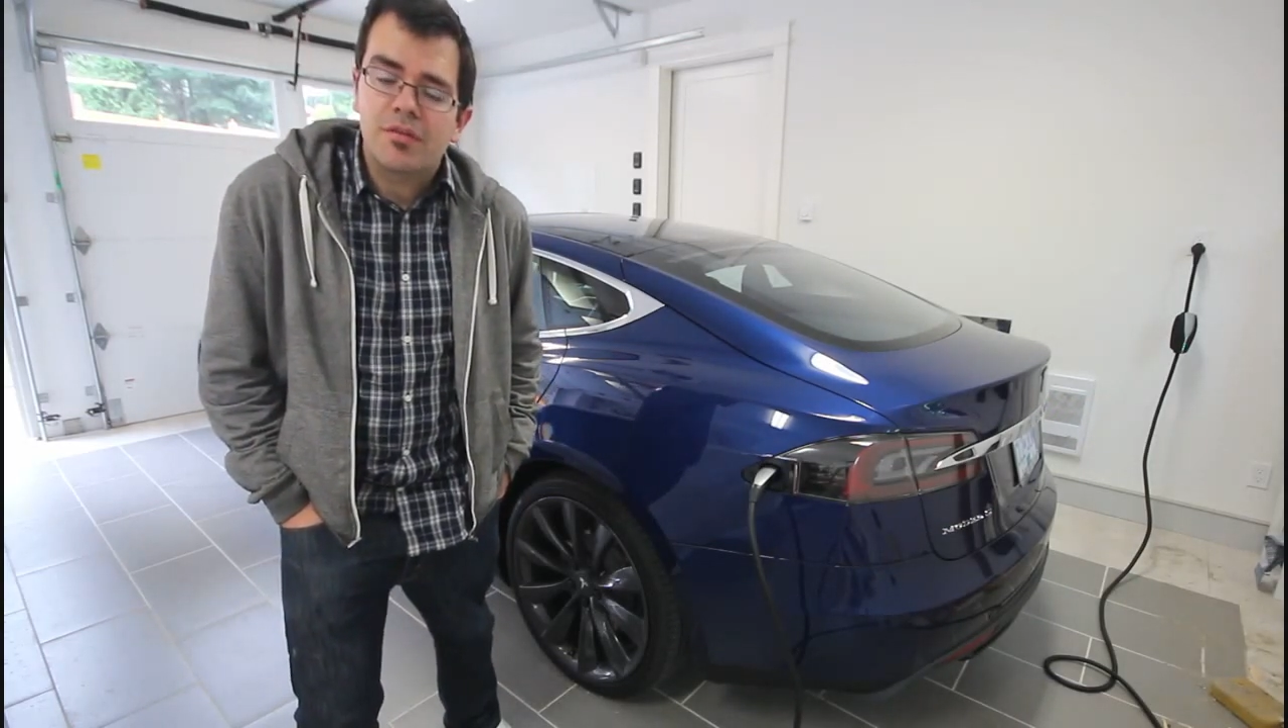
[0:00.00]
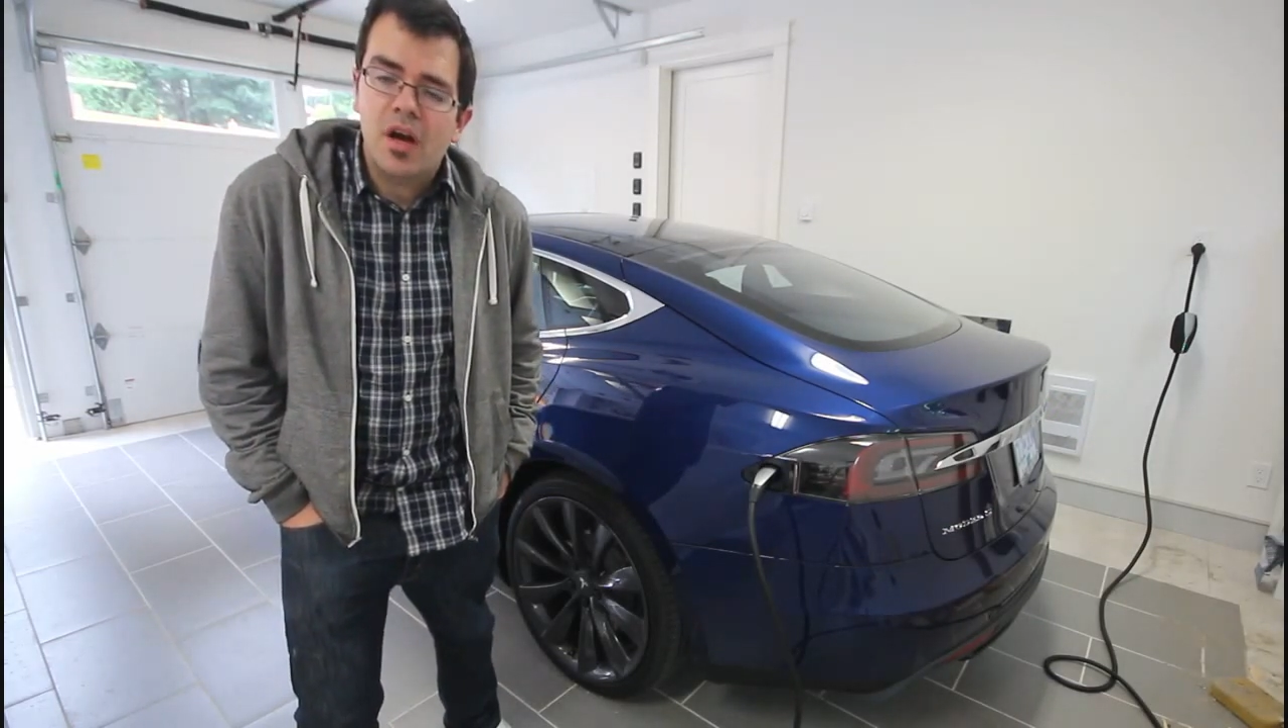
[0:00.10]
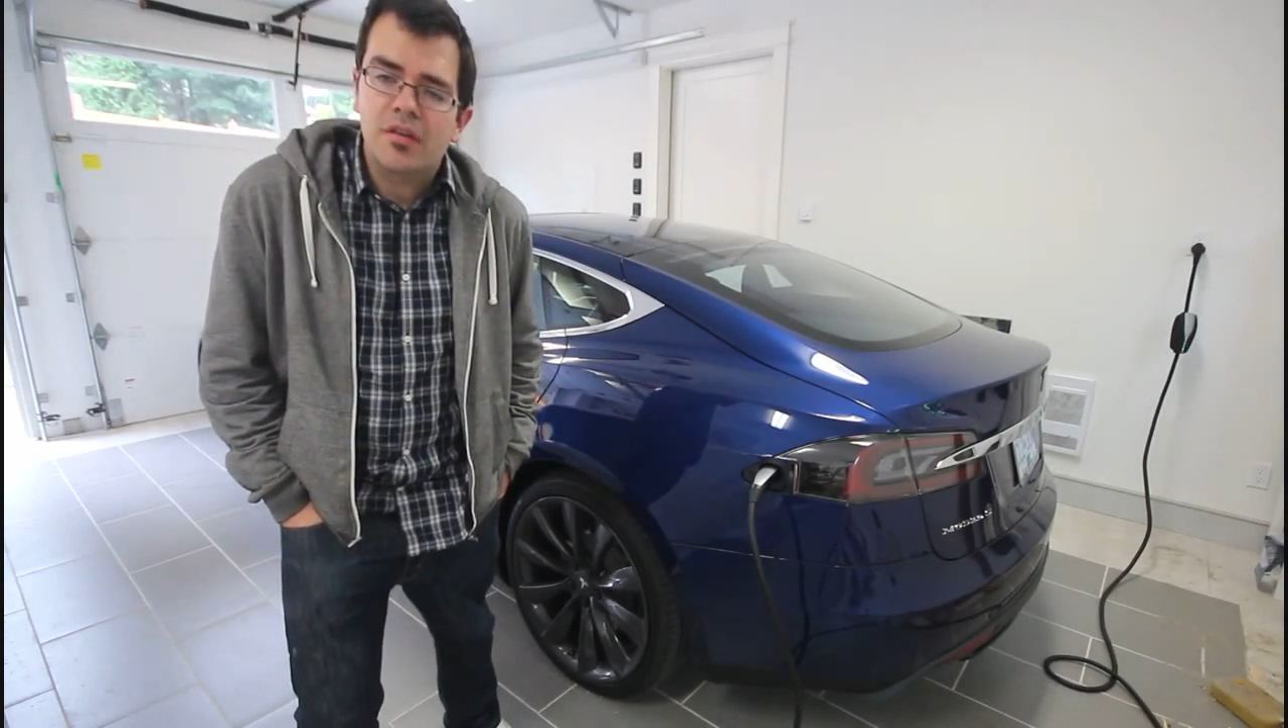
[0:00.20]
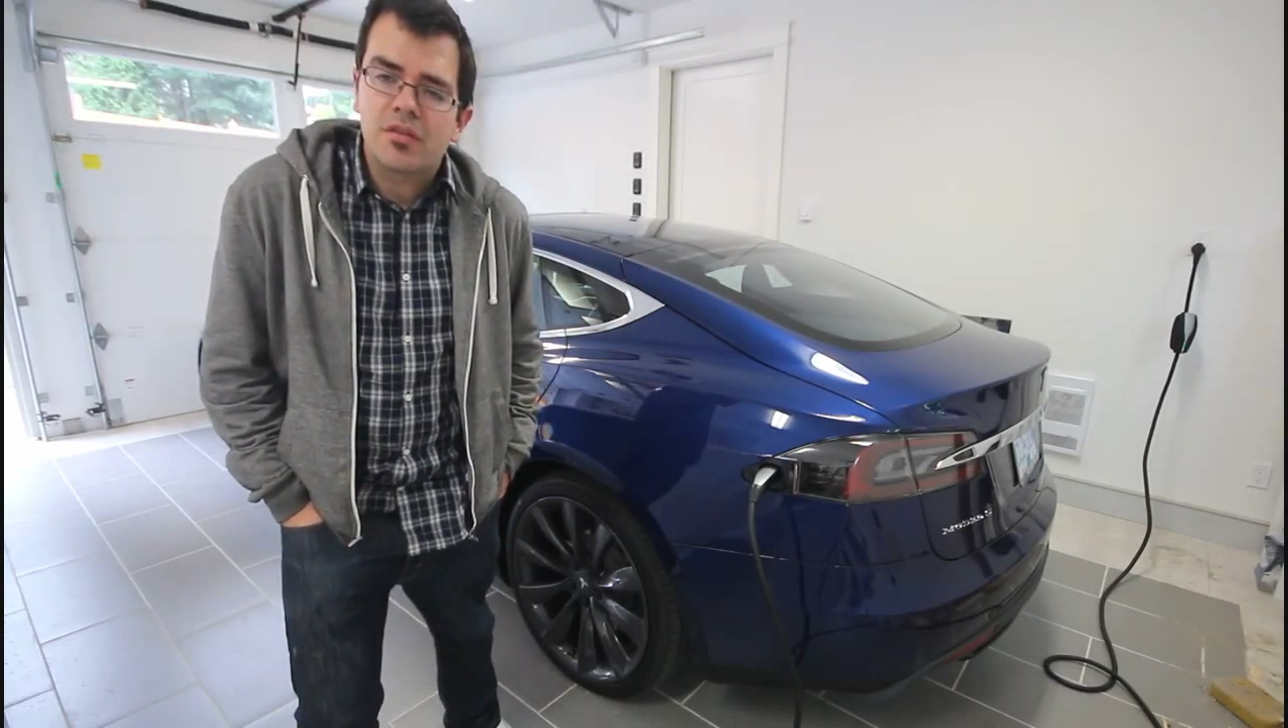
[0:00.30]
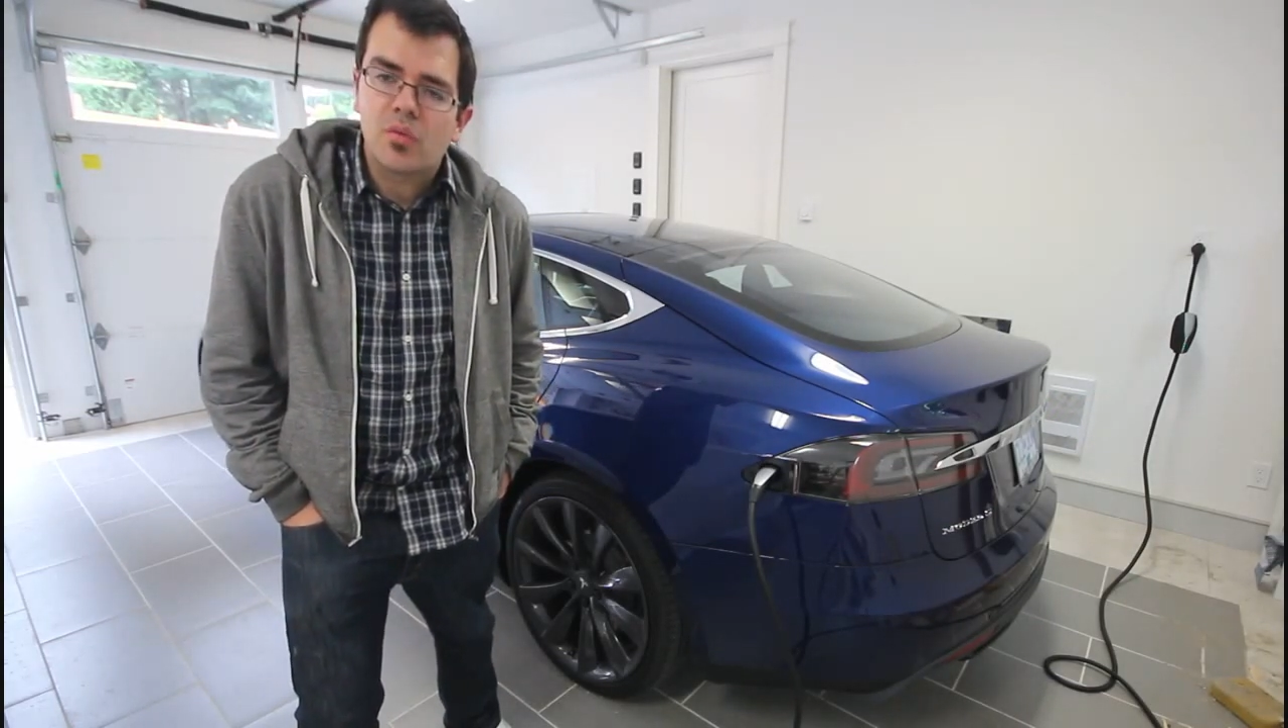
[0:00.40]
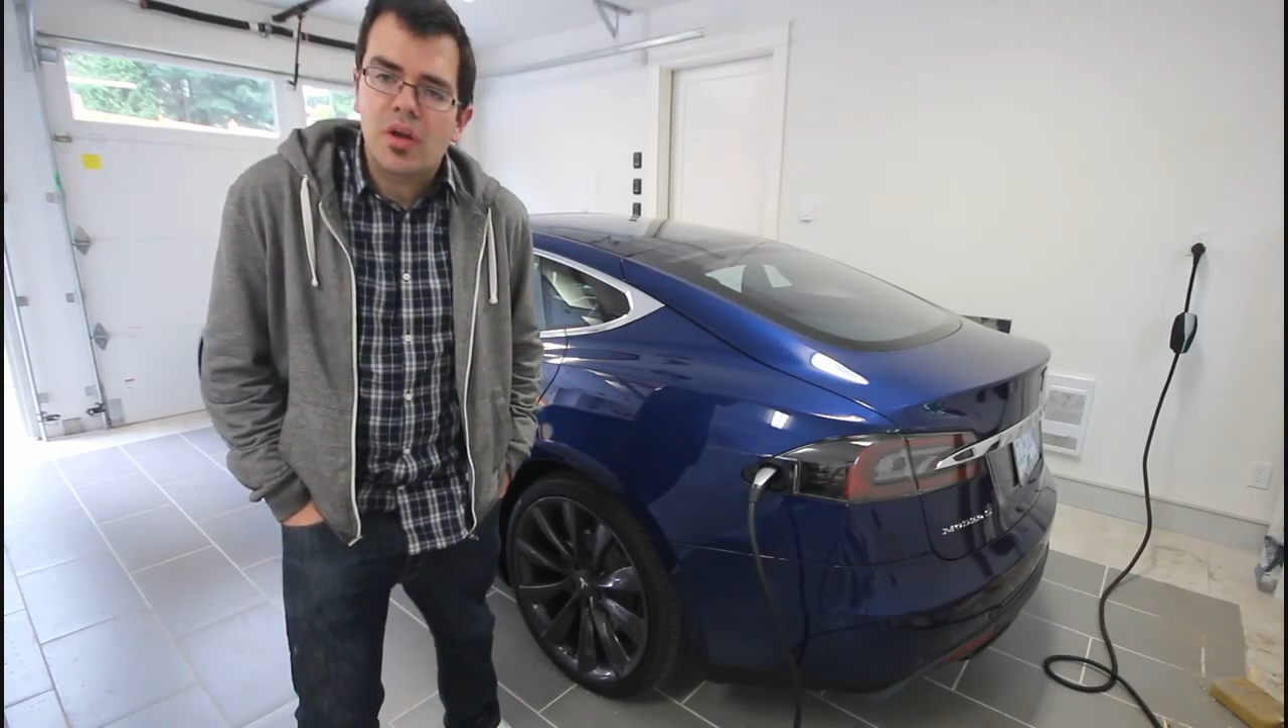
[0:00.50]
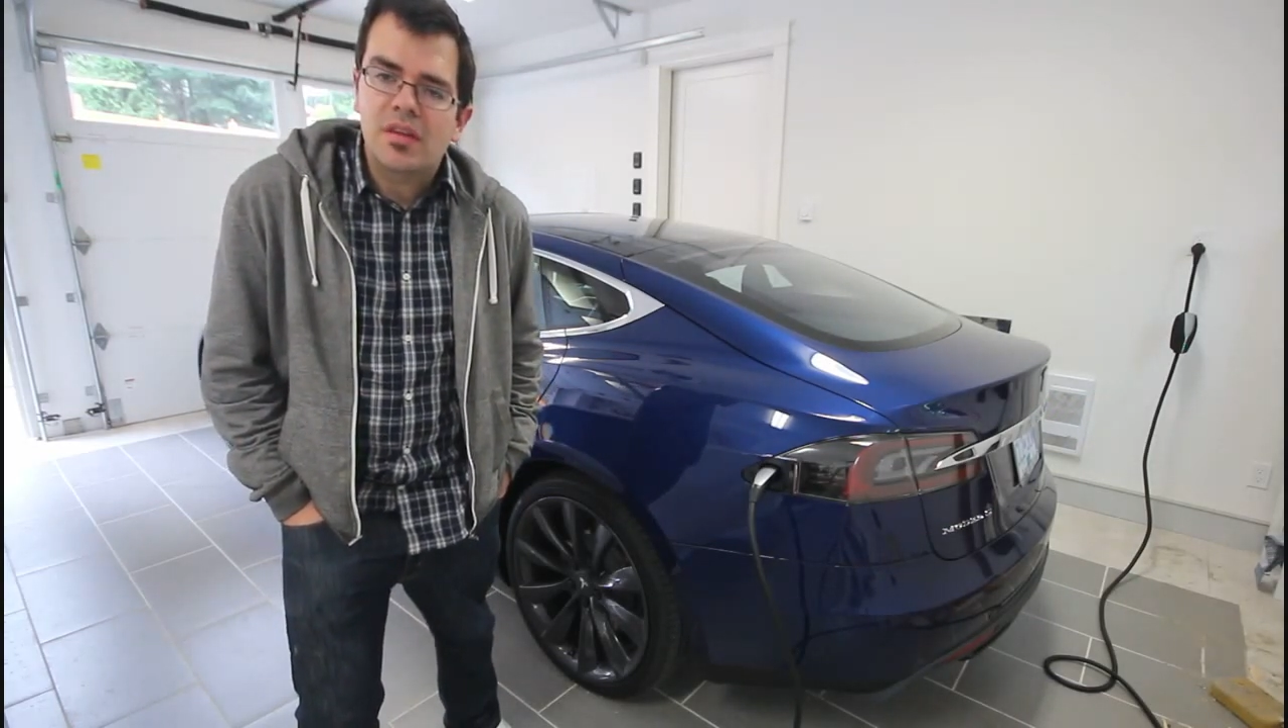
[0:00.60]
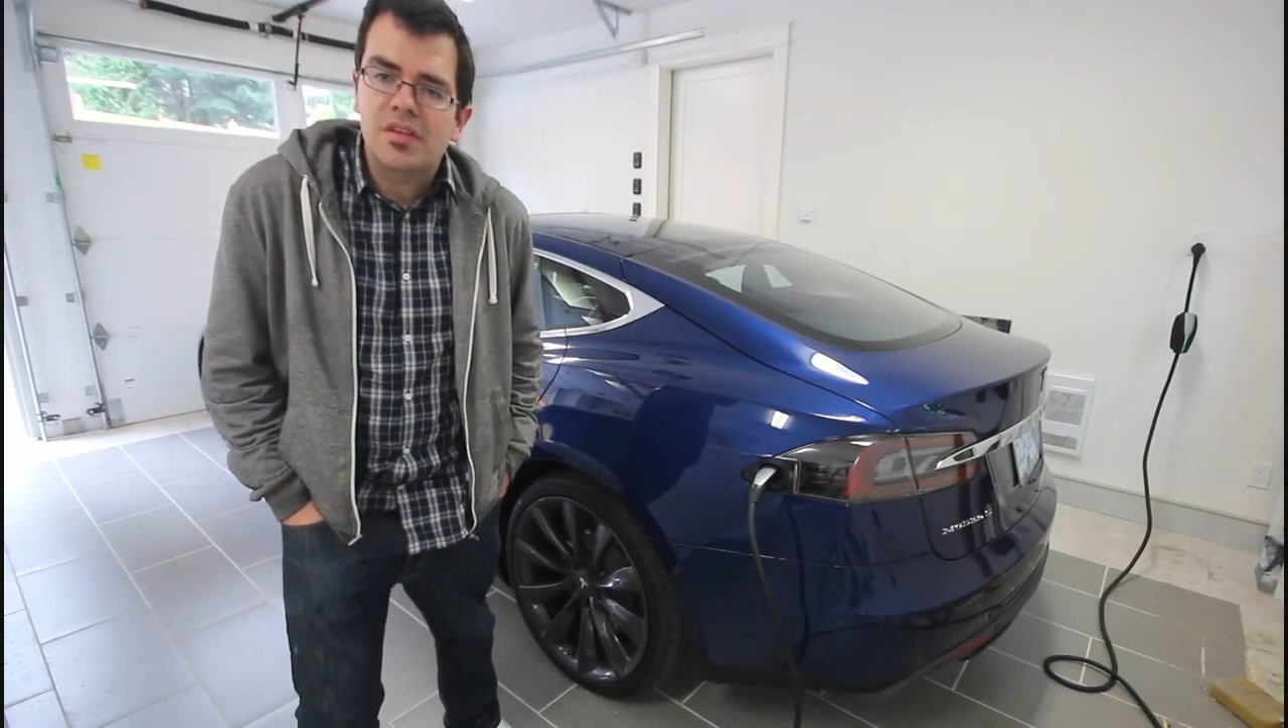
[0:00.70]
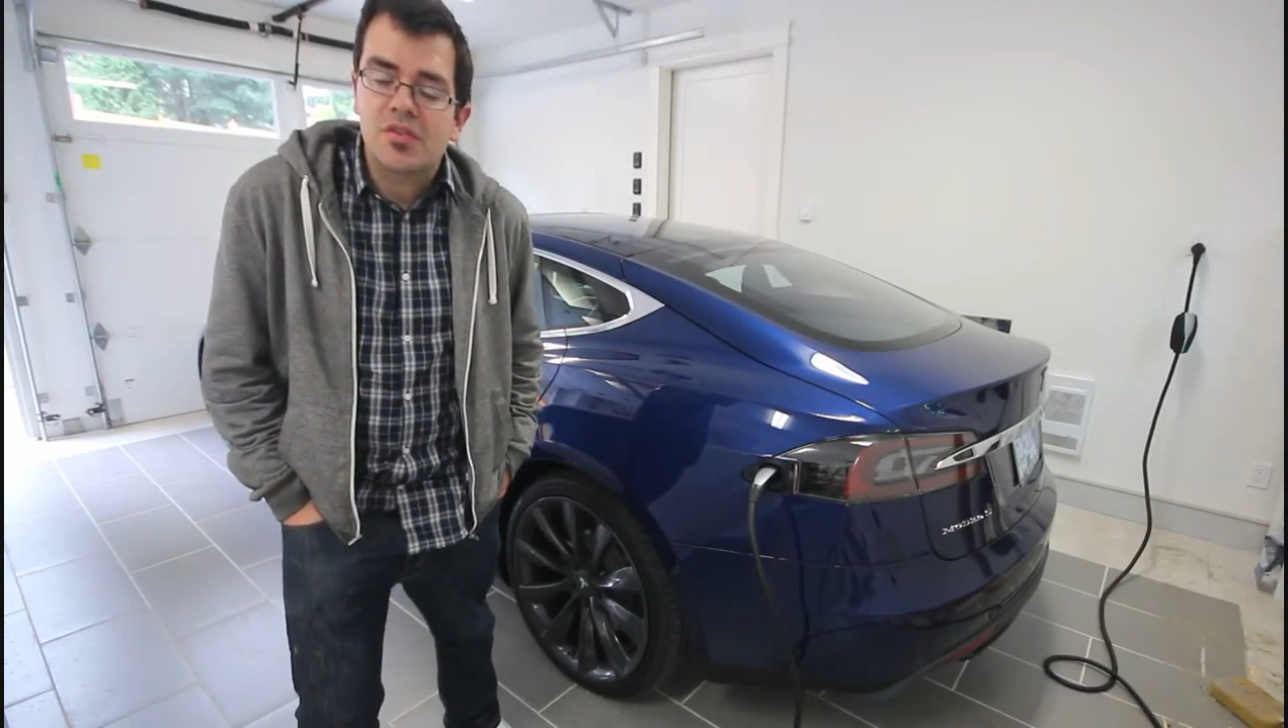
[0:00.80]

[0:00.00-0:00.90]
520.